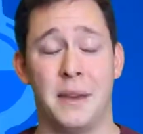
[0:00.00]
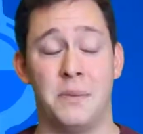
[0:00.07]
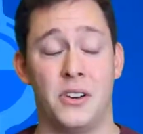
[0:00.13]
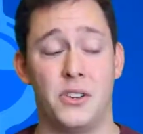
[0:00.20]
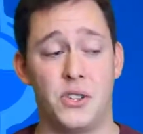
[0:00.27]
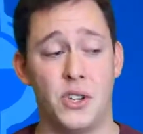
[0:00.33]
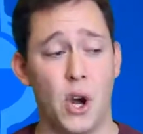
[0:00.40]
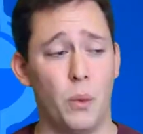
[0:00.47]

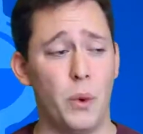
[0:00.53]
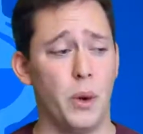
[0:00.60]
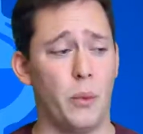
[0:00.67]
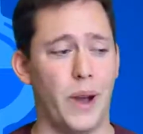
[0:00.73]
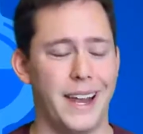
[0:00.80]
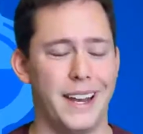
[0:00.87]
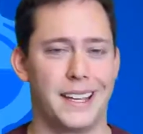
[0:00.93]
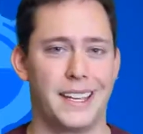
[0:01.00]
there's no real
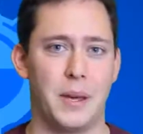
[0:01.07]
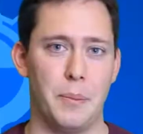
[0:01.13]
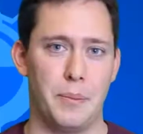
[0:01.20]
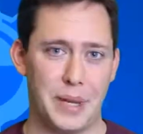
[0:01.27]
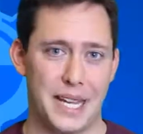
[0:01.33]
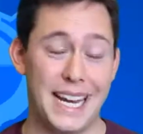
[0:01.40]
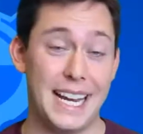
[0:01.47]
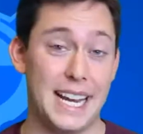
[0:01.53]
way to
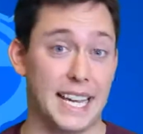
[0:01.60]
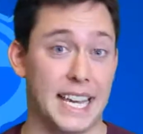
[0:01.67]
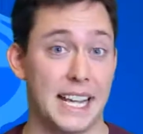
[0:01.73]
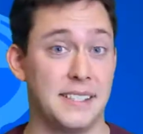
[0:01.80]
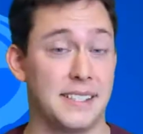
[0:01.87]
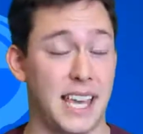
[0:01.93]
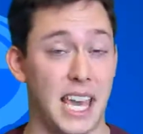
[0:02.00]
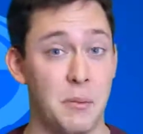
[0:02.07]
compete
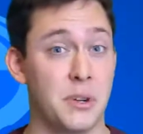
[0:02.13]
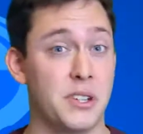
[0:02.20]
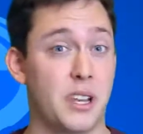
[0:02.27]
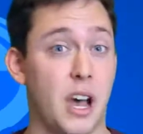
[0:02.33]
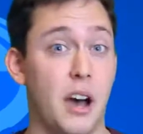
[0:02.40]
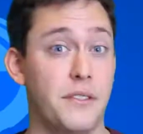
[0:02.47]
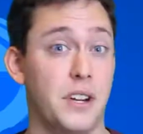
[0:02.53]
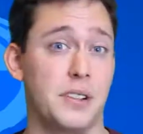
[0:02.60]
against gamers
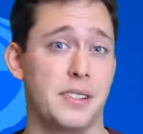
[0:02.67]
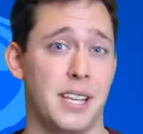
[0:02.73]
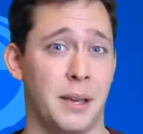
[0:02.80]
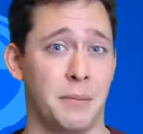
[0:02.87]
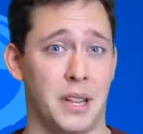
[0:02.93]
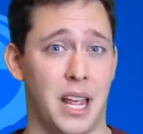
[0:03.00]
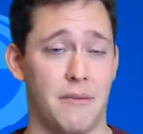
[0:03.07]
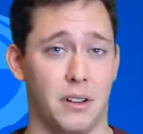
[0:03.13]
of your
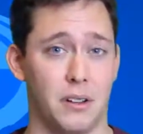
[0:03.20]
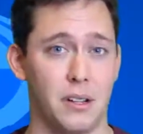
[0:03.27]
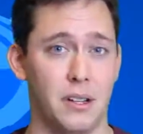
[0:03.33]
same level.